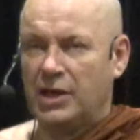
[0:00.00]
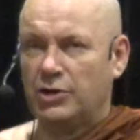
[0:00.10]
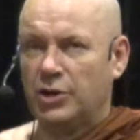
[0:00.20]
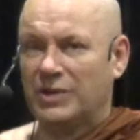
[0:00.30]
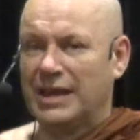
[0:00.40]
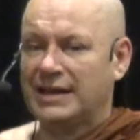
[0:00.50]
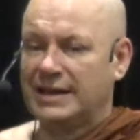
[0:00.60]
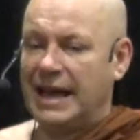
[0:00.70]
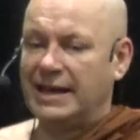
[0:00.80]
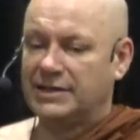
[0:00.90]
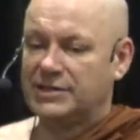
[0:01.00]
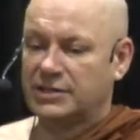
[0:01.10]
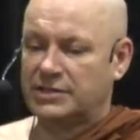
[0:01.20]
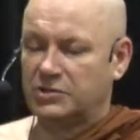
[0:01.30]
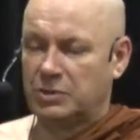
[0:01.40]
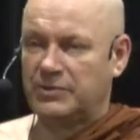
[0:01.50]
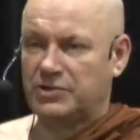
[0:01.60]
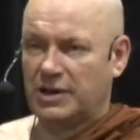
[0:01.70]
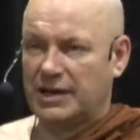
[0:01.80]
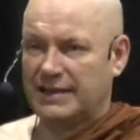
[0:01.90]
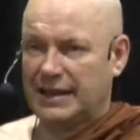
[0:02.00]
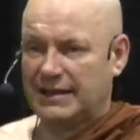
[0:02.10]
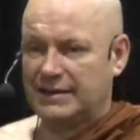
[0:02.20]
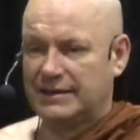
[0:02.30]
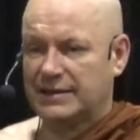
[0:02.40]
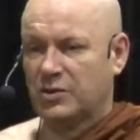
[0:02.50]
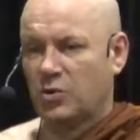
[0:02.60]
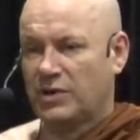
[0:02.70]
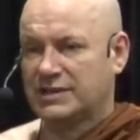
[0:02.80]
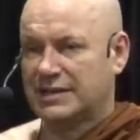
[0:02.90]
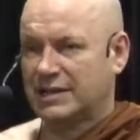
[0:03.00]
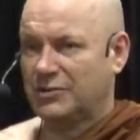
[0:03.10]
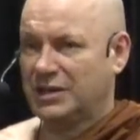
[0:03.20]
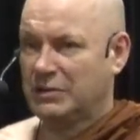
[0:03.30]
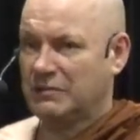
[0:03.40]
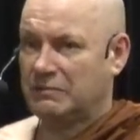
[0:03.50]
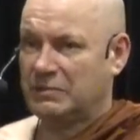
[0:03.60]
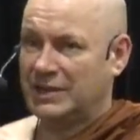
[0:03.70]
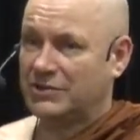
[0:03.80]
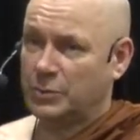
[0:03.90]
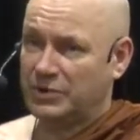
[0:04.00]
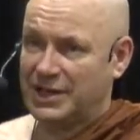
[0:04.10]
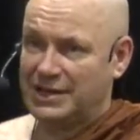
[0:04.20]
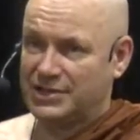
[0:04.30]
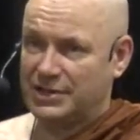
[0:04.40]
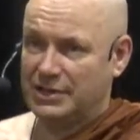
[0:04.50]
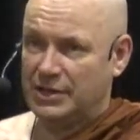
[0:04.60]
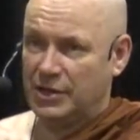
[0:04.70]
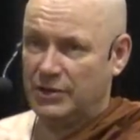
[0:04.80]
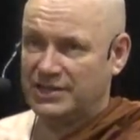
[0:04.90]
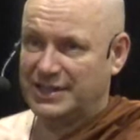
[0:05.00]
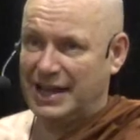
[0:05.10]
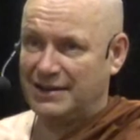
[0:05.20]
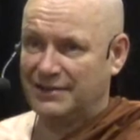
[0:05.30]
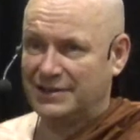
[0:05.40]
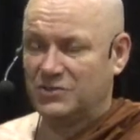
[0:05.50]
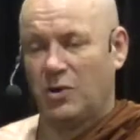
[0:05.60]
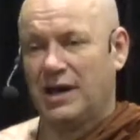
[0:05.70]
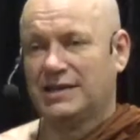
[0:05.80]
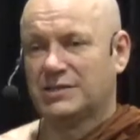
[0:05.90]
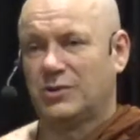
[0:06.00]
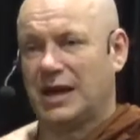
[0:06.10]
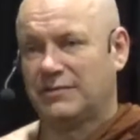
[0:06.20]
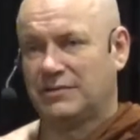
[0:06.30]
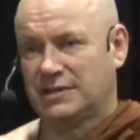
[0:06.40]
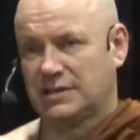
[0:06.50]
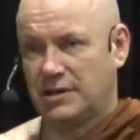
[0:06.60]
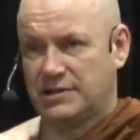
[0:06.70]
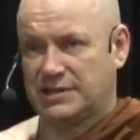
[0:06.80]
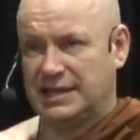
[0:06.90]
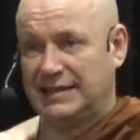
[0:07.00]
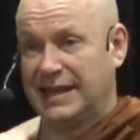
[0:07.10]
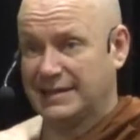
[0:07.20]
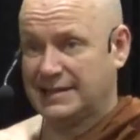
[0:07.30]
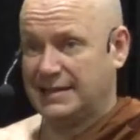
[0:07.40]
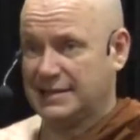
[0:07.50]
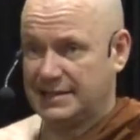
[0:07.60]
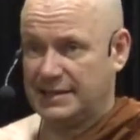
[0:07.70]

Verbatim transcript: you know, any ancient scripture like that, uh, there's always a degree of interpretation, uh, understanding things right, so you have to discuss in that sense.